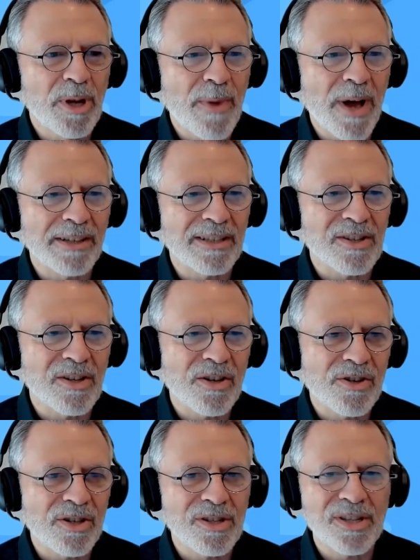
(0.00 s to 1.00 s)
bit about
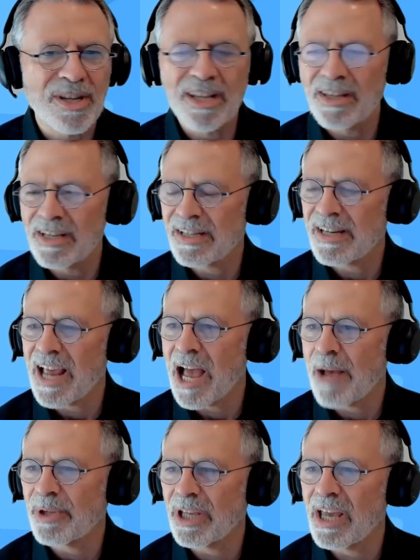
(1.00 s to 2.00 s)
decisions and this
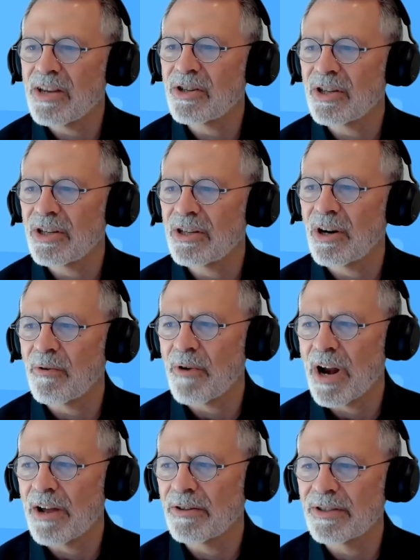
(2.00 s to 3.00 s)
application
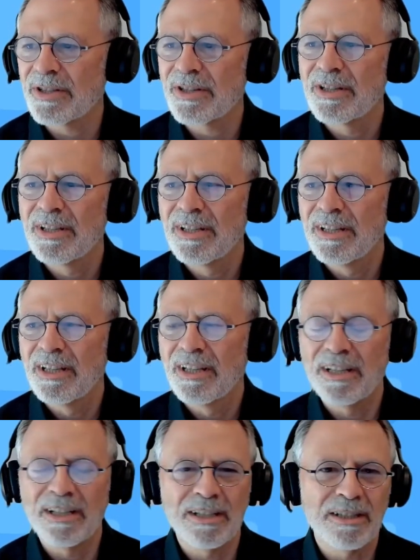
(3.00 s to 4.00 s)
around,
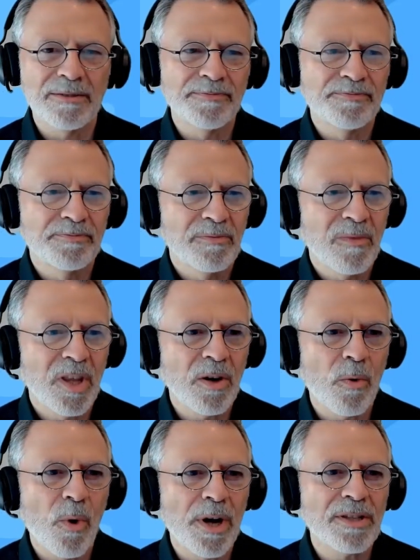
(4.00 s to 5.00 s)

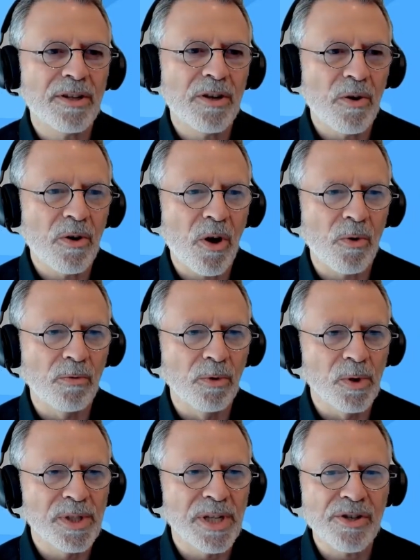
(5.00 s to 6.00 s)
what is a no-code
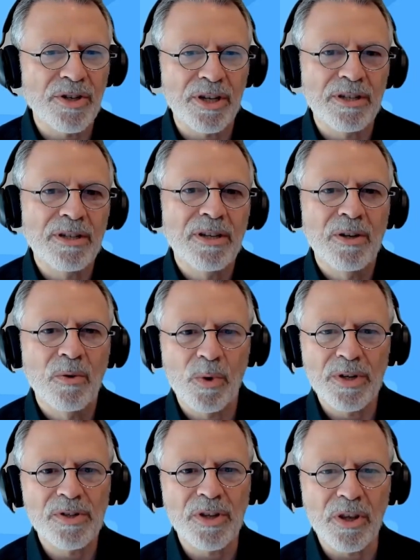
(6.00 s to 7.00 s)
rules engine? Where
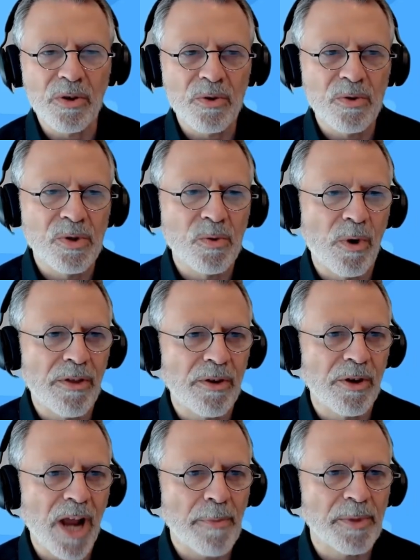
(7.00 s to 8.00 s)
is it used? What are the
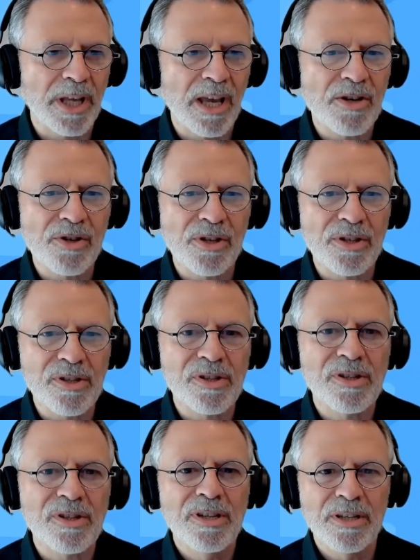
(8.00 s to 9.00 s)
good
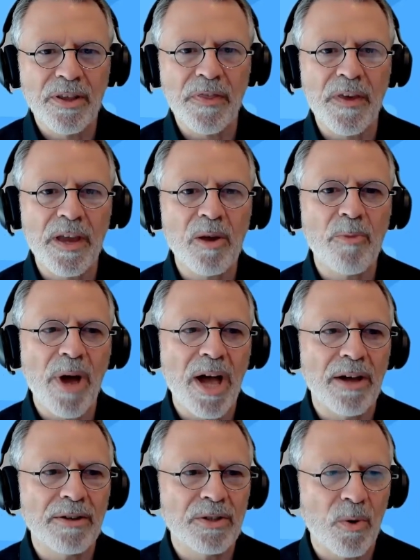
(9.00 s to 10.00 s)
applications to think
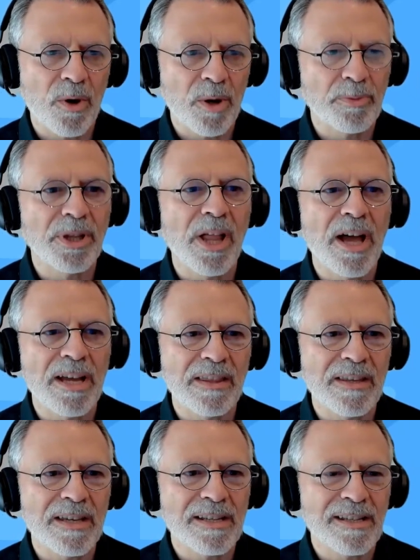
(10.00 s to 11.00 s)
about toward applying
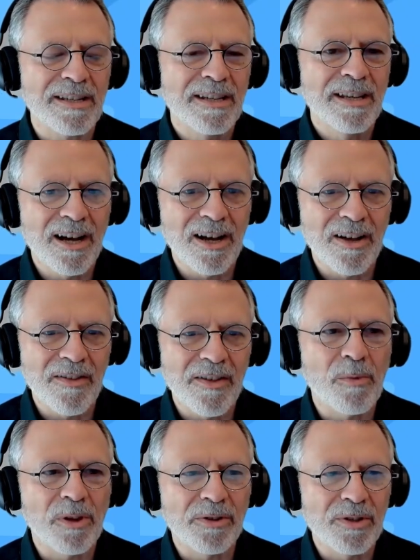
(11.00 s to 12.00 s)
this? Then